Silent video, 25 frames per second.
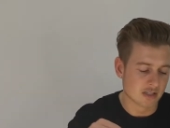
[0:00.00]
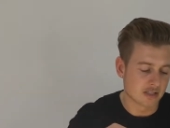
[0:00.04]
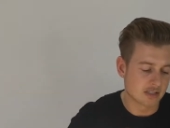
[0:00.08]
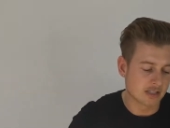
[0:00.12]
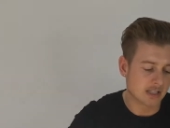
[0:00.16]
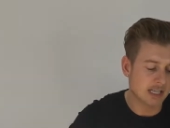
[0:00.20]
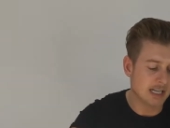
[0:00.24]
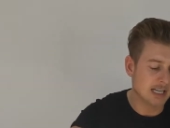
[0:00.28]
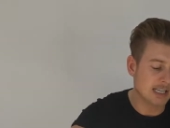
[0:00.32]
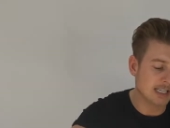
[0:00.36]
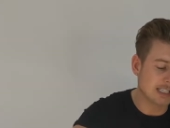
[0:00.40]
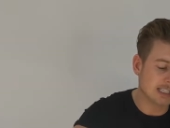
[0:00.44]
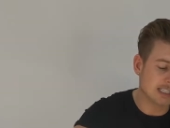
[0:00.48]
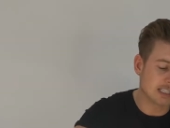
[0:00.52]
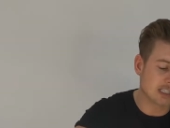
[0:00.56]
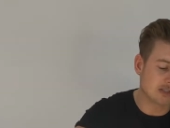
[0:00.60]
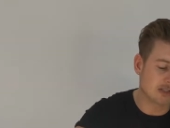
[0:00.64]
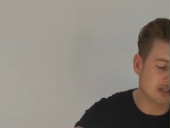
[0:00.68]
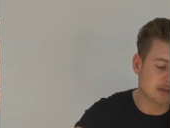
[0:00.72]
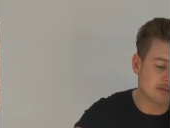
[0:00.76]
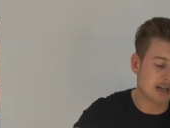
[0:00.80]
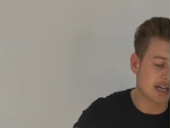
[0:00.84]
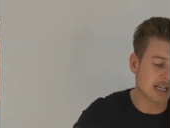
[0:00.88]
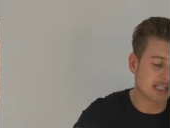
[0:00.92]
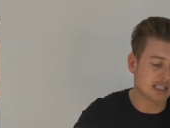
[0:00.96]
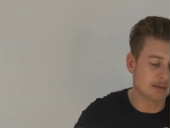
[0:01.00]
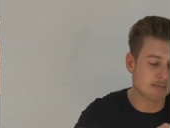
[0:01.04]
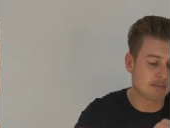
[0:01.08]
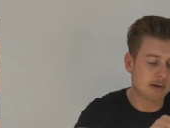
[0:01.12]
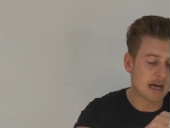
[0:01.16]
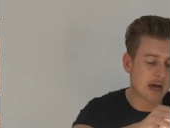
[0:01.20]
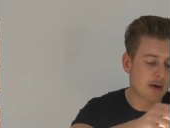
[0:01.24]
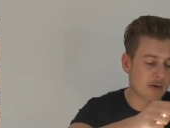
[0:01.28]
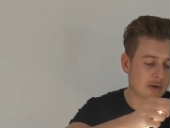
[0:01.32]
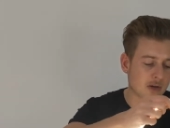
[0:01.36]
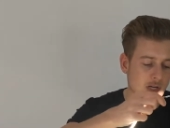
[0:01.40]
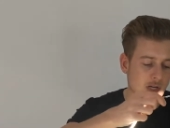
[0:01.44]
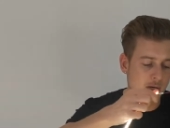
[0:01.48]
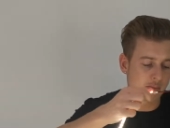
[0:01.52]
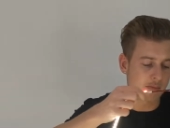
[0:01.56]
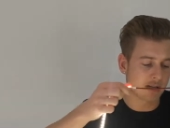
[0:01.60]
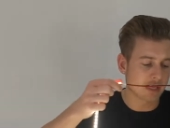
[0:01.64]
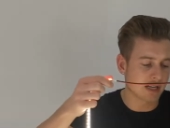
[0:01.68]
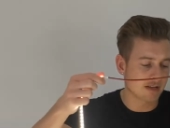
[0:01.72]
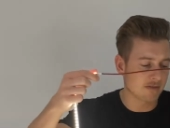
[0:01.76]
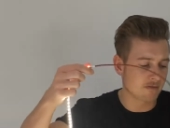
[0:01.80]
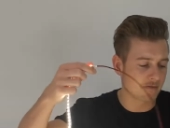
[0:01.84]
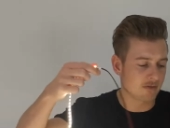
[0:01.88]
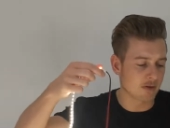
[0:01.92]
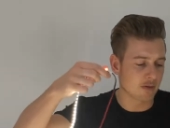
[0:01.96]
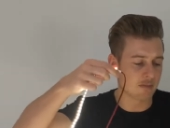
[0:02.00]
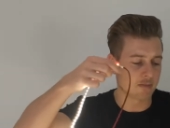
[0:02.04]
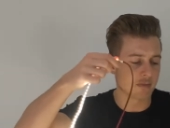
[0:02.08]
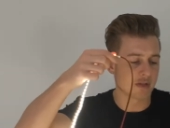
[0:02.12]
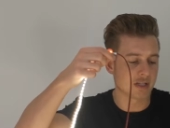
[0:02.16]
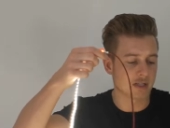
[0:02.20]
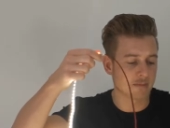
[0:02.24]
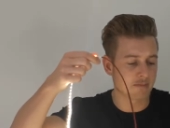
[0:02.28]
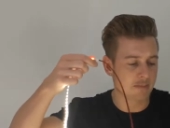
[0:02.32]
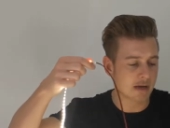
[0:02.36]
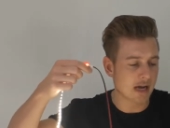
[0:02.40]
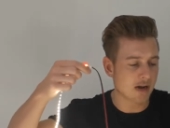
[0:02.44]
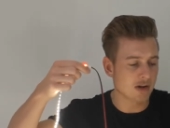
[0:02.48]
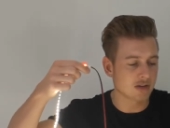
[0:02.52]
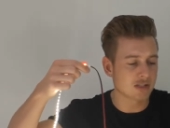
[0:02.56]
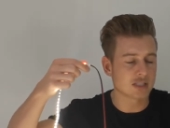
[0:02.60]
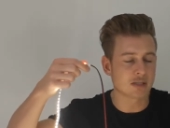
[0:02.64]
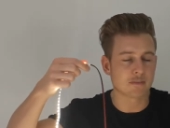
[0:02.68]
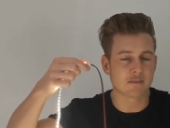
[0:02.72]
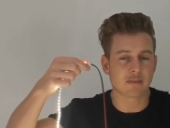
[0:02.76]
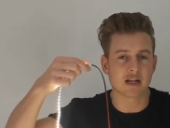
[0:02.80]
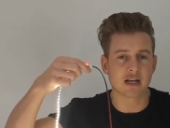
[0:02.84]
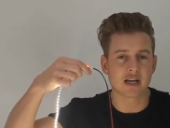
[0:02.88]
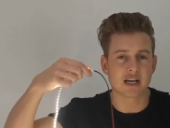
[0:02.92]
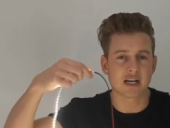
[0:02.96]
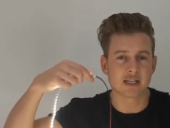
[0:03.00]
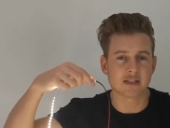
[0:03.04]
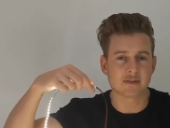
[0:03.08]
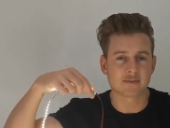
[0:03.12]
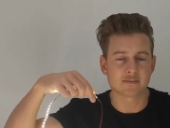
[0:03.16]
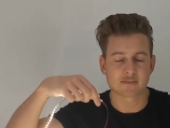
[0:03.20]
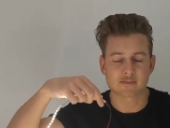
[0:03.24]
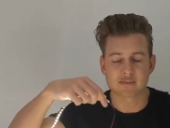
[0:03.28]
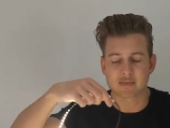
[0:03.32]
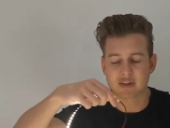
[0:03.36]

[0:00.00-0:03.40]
So the LED strip has the power coming in from the power supply.